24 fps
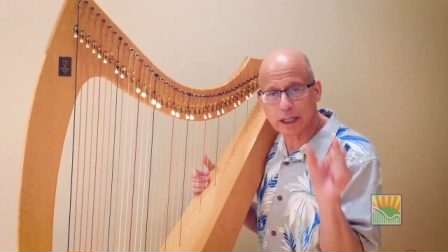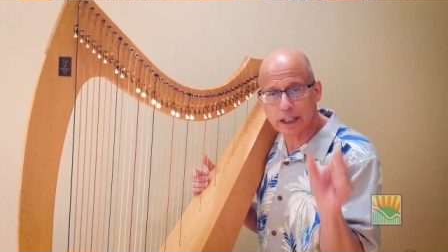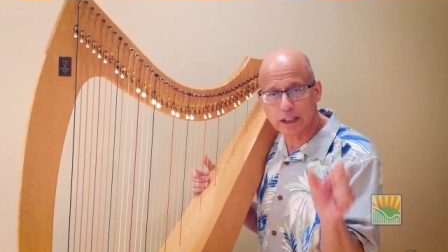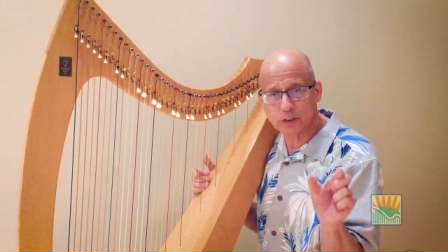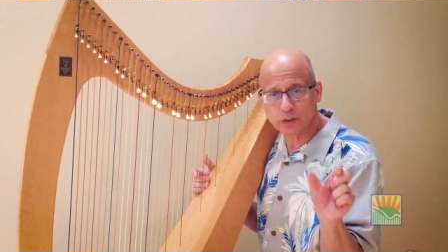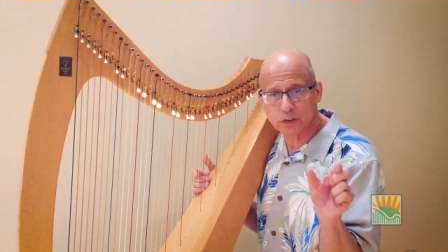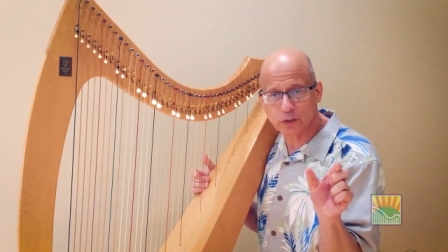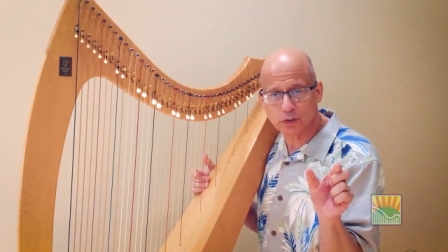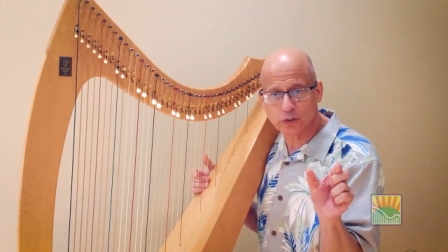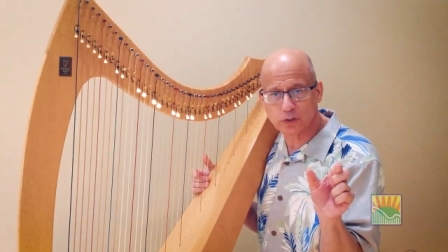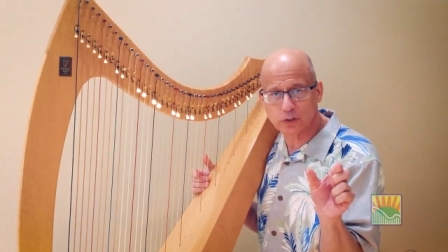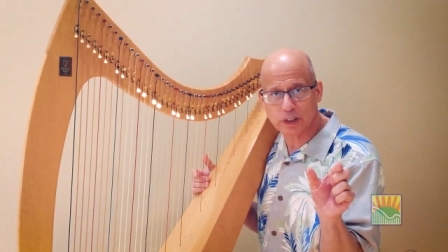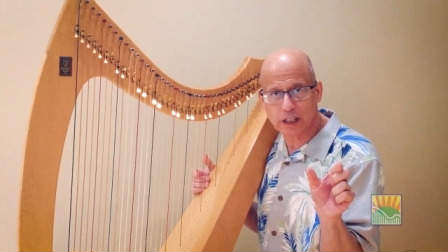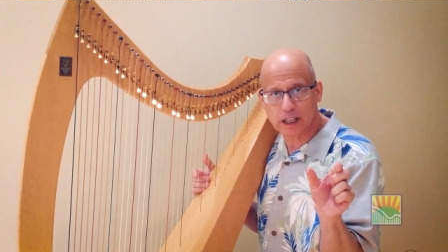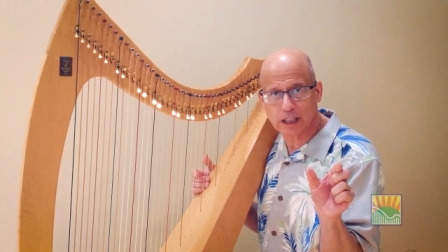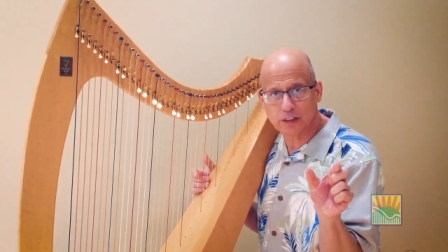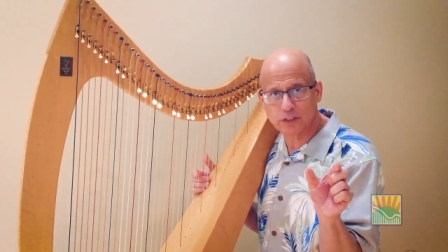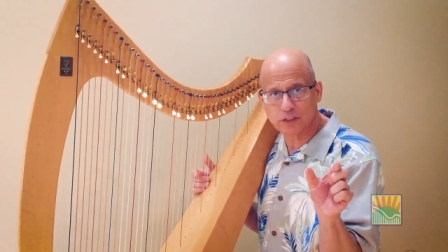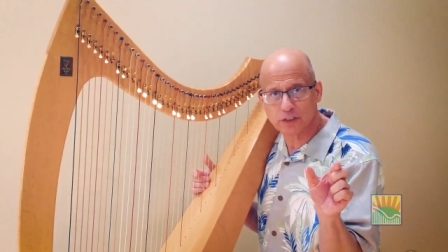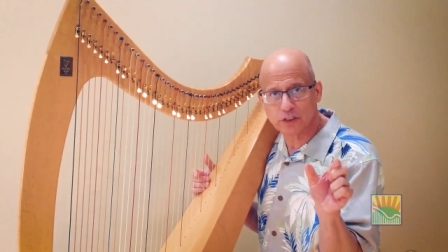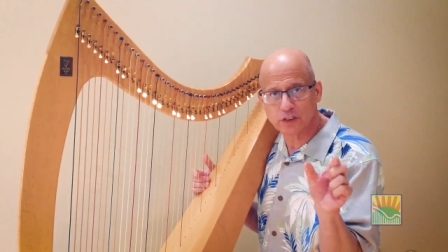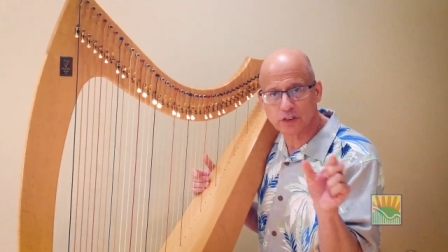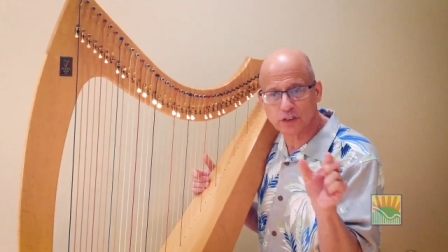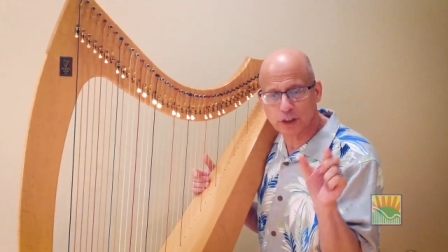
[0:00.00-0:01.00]

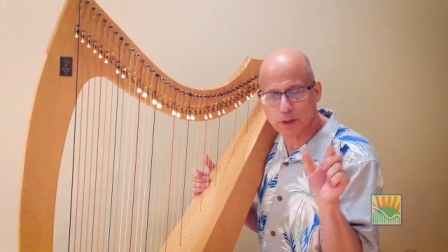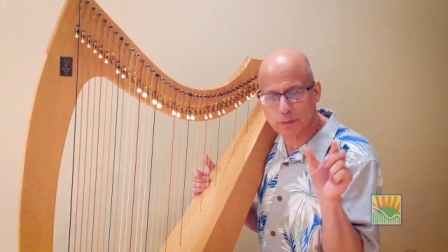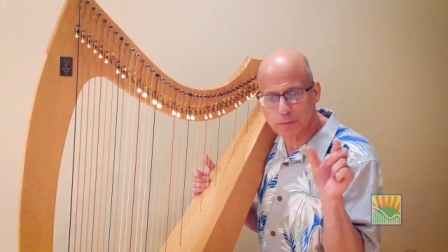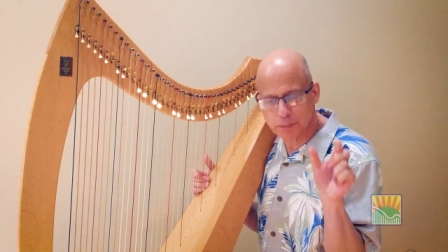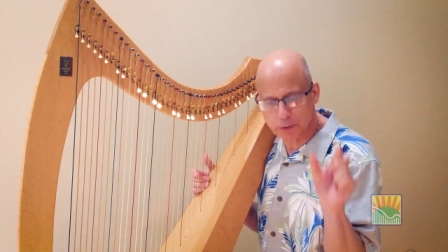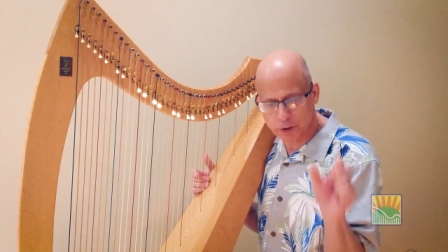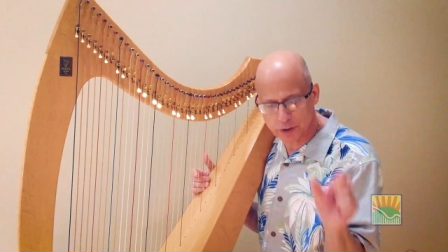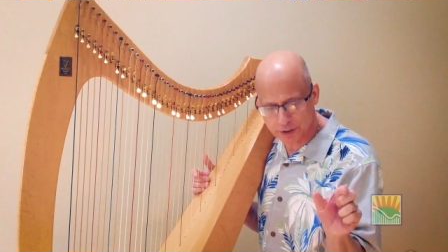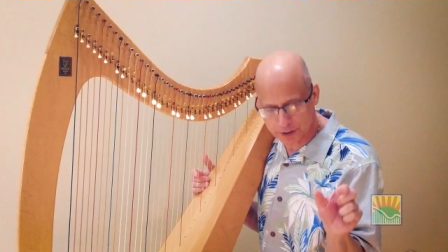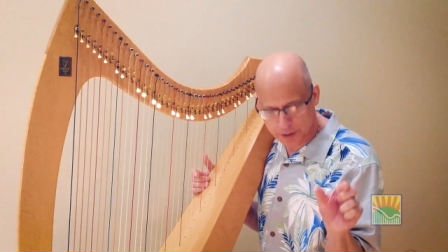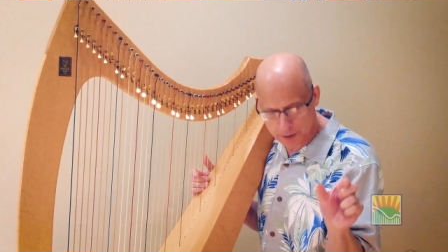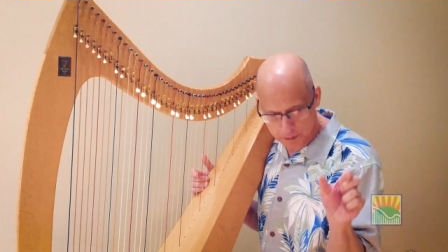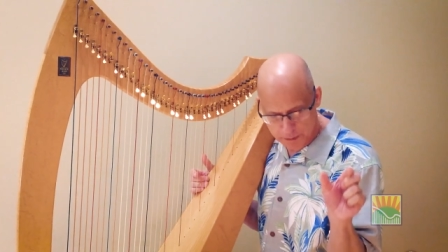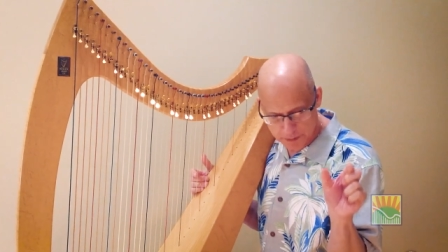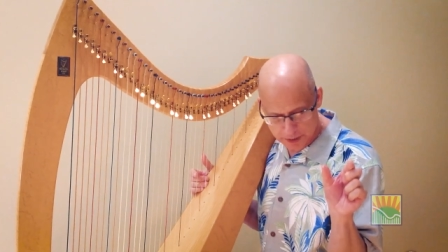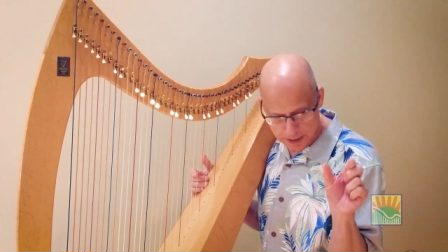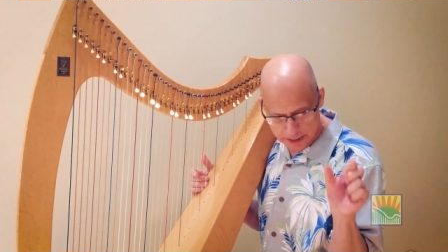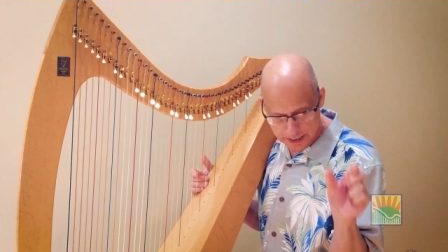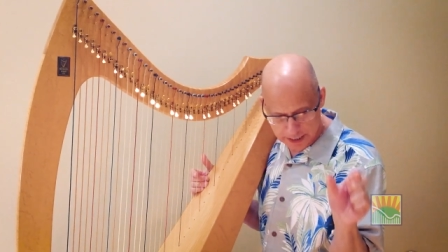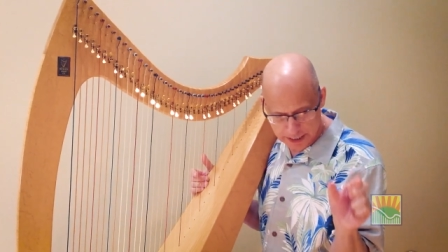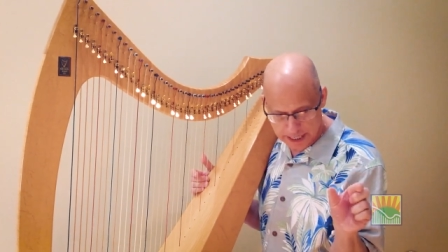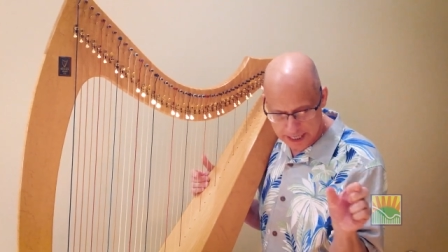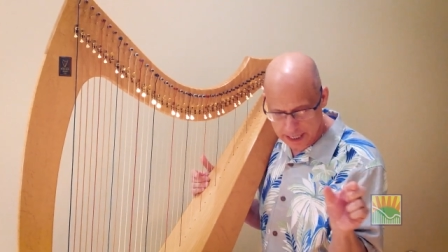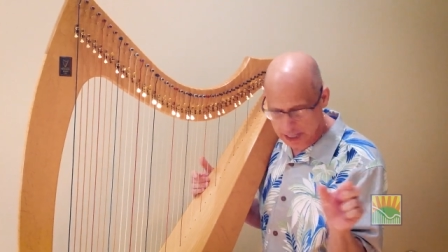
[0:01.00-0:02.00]
exercises and put them
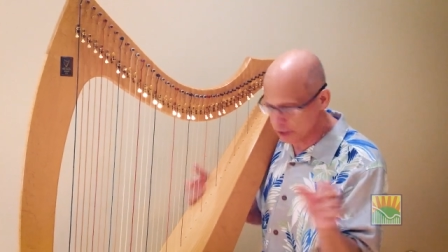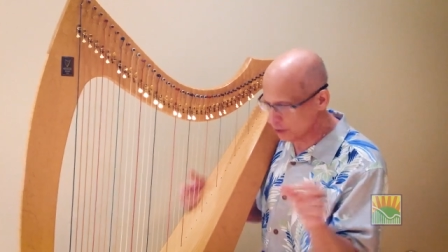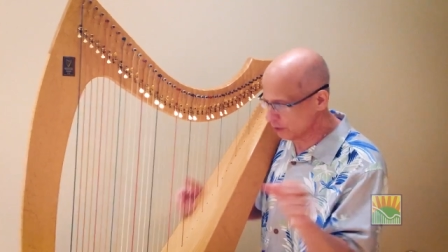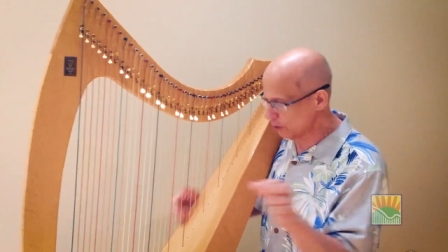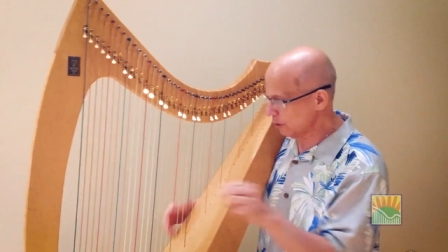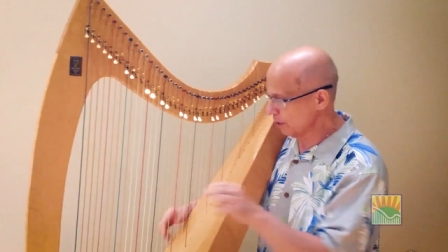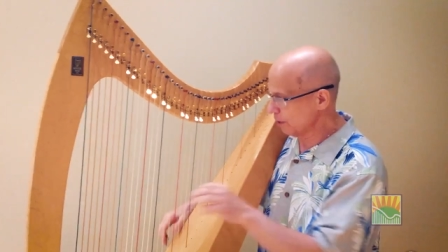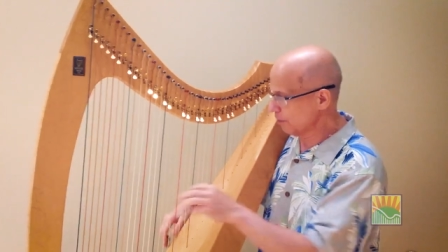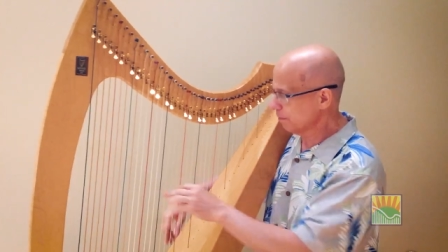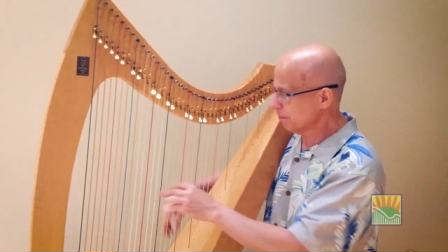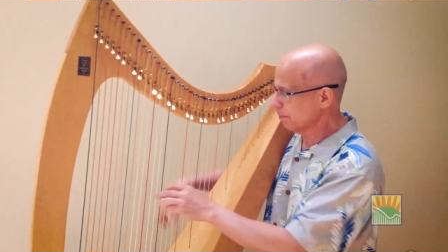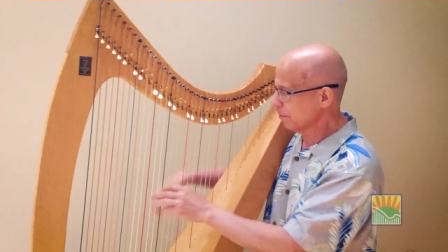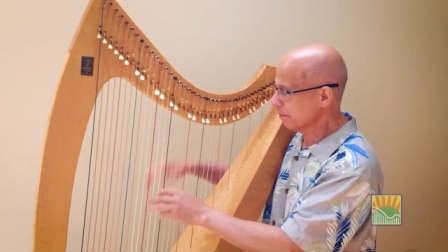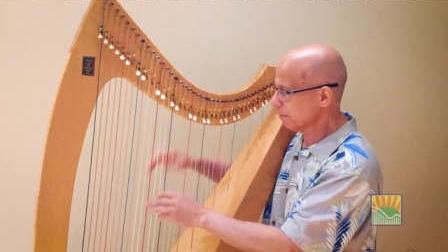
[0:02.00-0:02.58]
together.